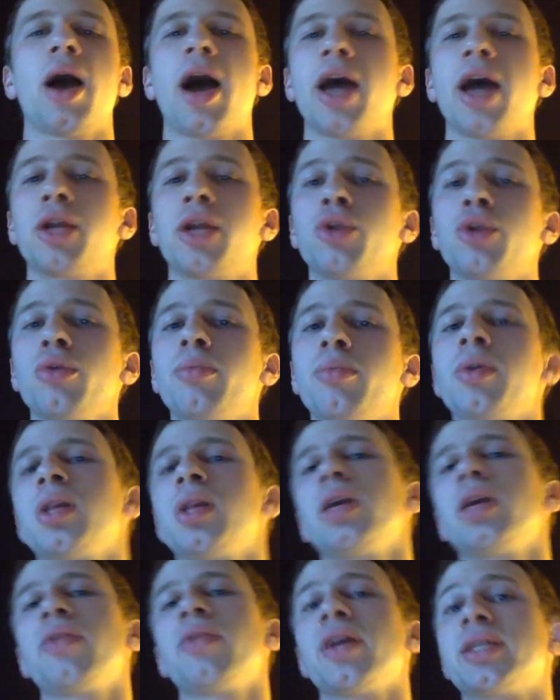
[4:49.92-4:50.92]
I do
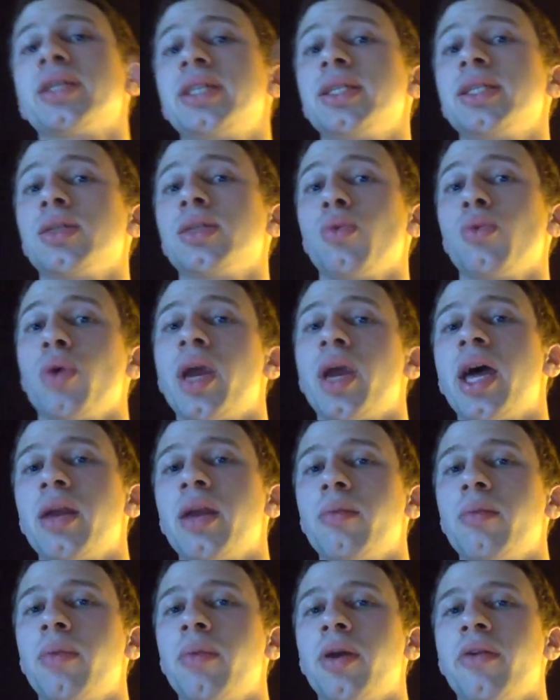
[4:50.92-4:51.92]
believe that Season 1 had
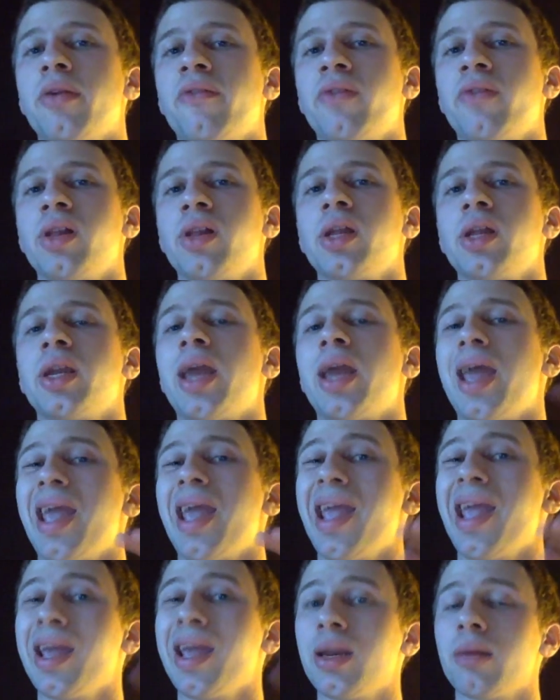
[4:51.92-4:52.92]
a better villain
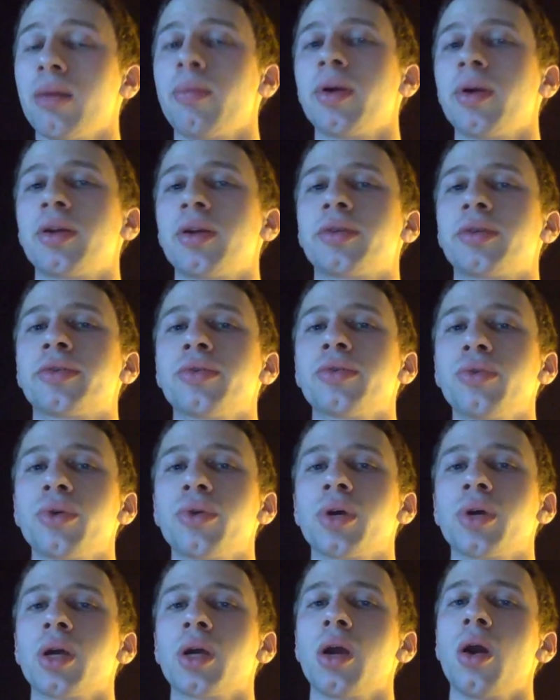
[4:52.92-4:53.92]
and a better
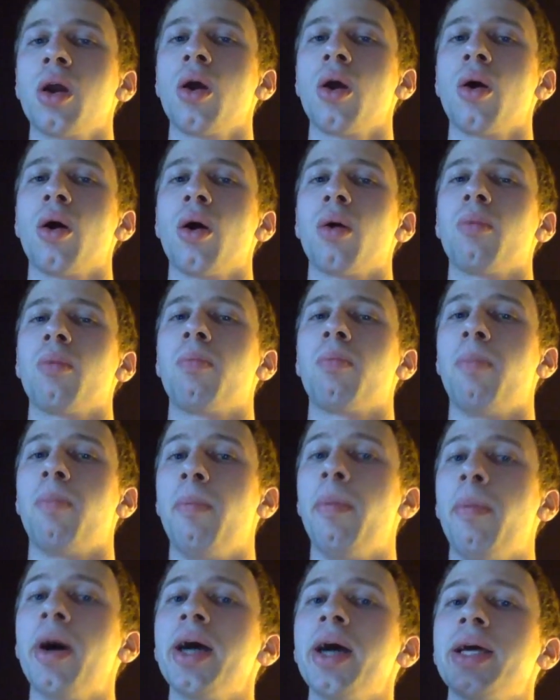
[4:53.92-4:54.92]
story,
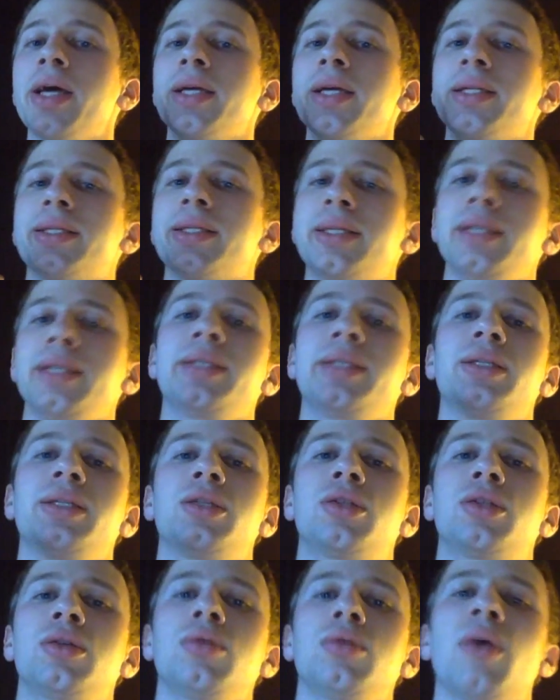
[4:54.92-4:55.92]
but Season
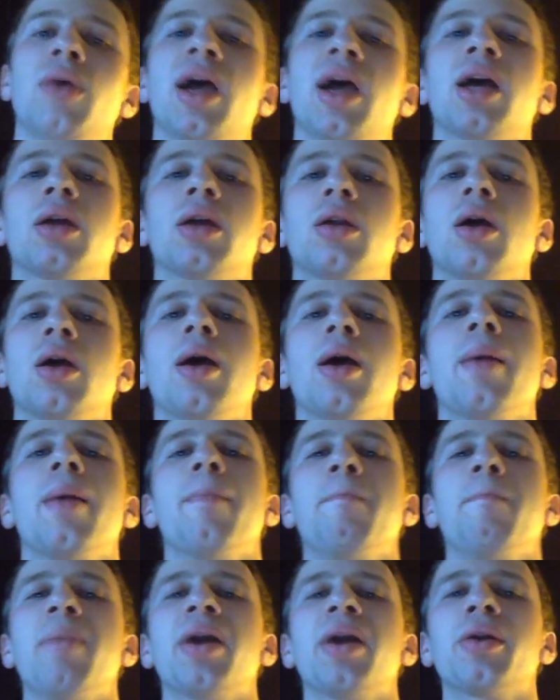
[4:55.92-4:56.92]
2 had
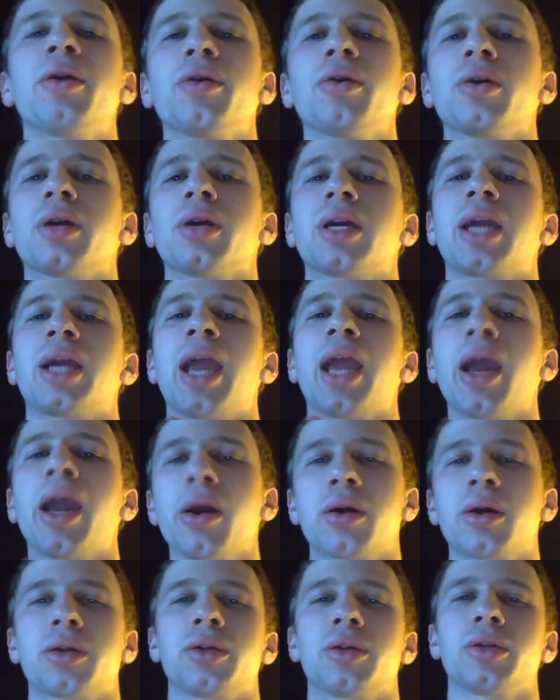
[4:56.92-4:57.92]
better
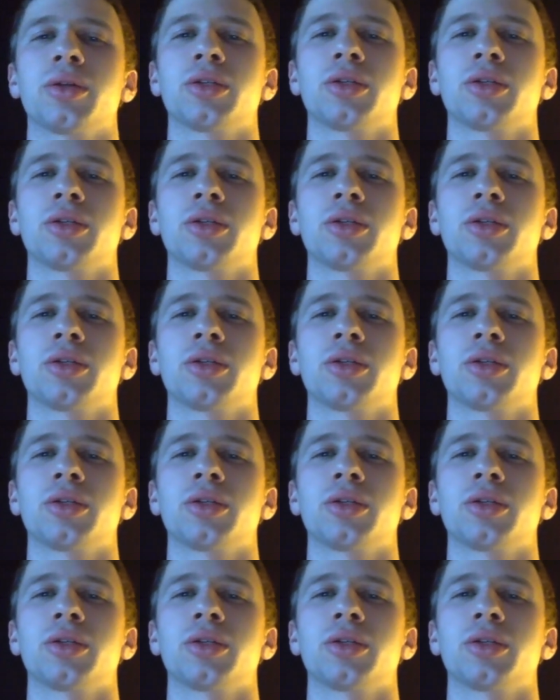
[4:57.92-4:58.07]
characters.